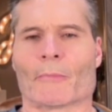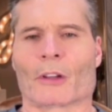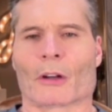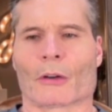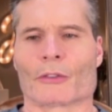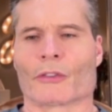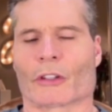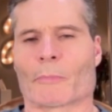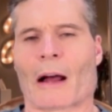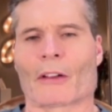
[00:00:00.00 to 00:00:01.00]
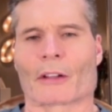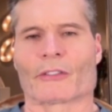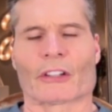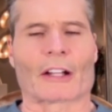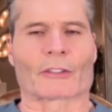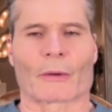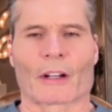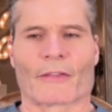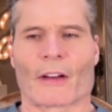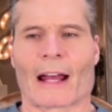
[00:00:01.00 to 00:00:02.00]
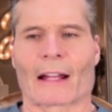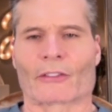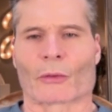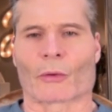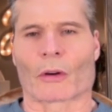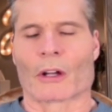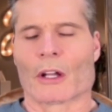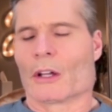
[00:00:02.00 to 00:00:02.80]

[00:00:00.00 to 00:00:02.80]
usually polyunsaturated fats or